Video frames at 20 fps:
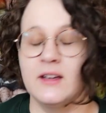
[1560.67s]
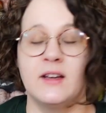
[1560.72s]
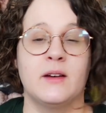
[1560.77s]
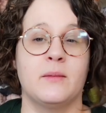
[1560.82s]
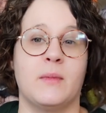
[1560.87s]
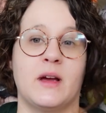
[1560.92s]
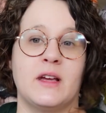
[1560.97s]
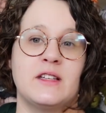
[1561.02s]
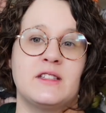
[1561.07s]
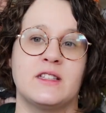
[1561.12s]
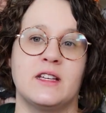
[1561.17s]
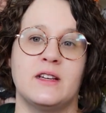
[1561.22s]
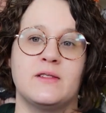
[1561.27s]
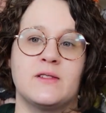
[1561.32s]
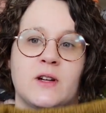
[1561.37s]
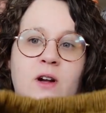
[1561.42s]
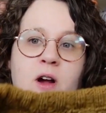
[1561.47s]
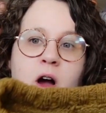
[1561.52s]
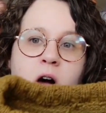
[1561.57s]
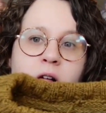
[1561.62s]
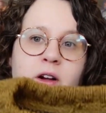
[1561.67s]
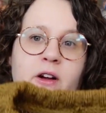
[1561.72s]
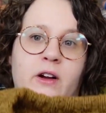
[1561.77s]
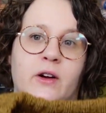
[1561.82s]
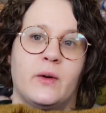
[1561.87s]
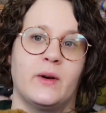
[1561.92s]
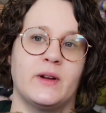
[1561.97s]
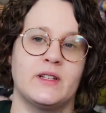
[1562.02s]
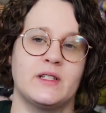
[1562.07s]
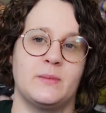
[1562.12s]
my sleeves and collar are
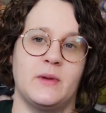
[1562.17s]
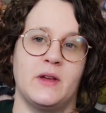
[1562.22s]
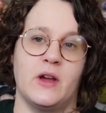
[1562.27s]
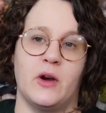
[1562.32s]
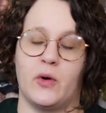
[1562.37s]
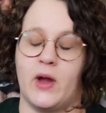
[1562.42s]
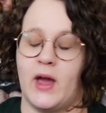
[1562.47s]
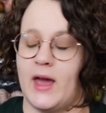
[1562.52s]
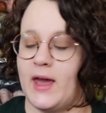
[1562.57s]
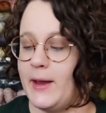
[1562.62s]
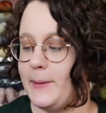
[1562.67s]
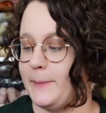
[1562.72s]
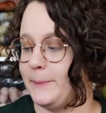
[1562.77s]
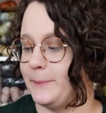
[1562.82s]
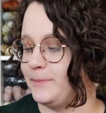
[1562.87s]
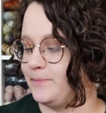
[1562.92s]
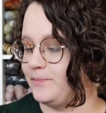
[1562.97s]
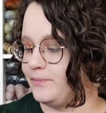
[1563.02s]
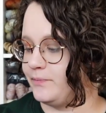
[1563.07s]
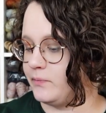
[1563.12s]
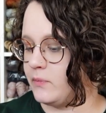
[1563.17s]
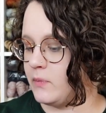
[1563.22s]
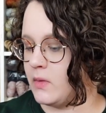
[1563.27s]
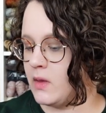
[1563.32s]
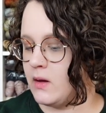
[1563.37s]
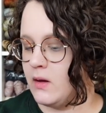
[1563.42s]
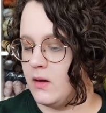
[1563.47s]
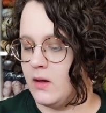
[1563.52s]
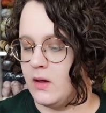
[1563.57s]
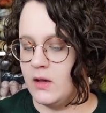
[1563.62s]
going to be okay.
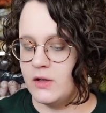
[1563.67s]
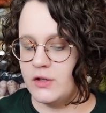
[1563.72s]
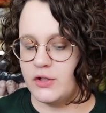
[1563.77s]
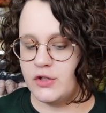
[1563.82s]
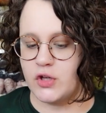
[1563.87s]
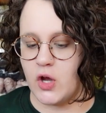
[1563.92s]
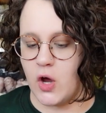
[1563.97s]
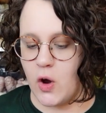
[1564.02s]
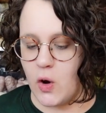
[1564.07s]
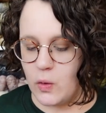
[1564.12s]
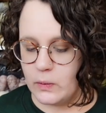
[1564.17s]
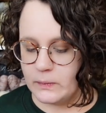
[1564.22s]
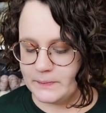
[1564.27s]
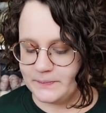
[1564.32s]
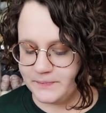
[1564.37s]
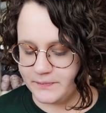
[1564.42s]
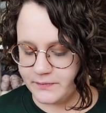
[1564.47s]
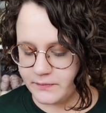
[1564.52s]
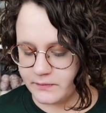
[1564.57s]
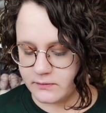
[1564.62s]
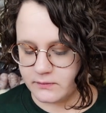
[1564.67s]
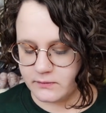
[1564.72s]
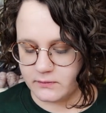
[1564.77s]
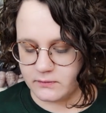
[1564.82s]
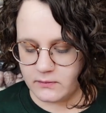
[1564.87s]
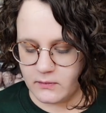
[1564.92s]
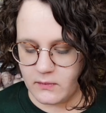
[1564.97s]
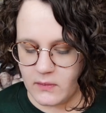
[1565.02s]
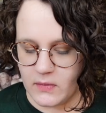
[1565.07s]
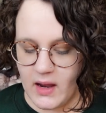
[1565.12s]
So
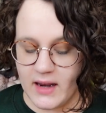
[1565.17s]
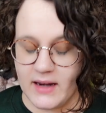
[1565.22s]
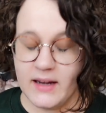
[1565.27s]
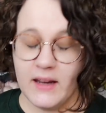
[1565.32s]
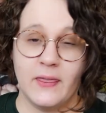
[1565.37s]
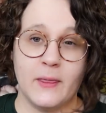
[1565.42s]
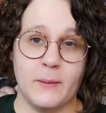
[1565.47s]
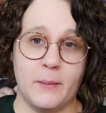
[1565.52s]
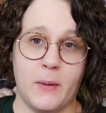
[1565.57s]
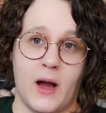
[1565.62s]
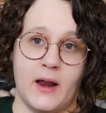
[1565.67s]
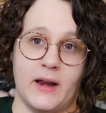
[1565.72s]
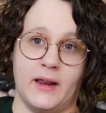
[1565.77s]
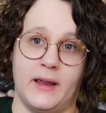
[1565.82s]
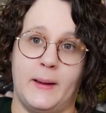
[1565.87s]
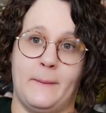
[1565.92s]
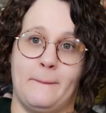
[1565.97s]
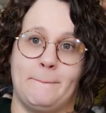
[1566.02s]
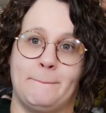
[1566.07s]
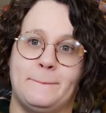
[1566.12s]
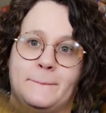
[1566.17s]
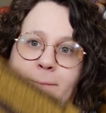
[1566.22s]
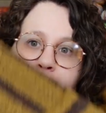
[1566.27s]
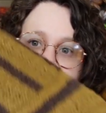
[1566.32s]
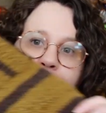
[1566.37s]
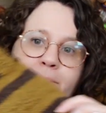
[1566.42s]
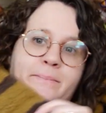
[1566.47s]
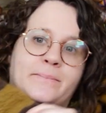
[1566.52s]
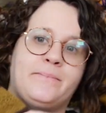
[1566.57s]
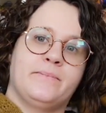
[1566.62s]
I knit the body
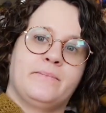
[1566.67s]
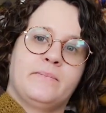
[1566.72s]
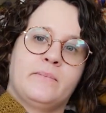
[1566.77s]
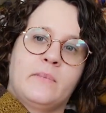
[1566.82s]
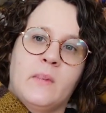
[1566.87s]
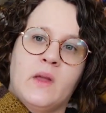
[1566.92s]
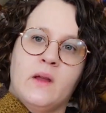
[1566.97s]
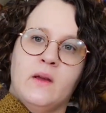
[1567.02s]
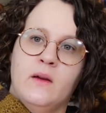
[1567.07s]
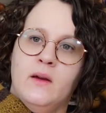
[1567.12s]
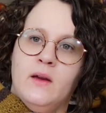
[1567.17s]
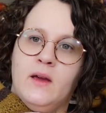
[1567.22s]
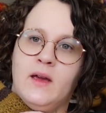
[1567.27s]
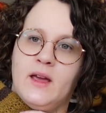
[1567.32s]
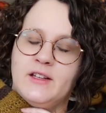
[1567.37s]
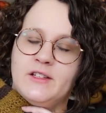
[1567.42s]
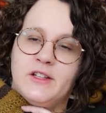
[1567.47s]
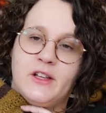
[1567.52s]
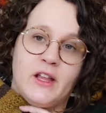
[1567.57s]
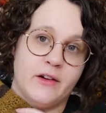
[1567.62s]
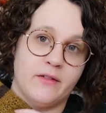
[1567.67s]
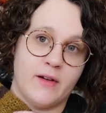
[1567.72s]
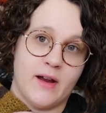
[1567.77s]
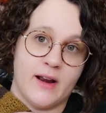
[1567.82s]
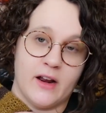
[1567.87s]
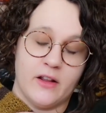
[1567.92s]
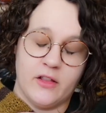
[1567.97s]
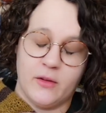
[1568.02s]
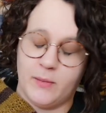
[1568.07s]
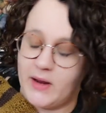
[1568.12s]
until I ran
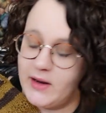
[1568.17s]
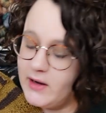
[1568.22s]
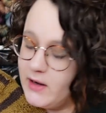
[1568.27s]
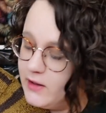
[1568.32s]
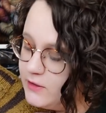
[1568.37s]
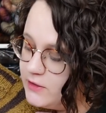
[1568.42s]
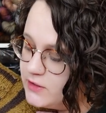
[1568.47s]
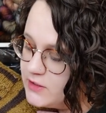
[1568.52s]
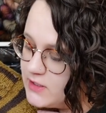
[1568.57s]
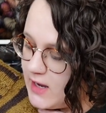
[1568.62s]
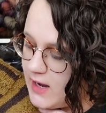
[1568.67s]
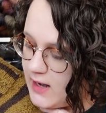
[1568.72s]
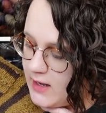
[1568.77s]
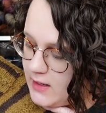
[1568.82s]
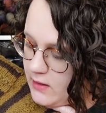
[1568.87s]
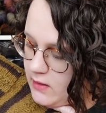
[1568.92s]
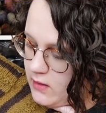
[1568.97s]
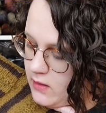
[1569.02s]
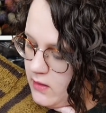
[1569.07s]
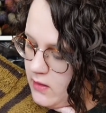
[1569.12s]
out of the main color skein,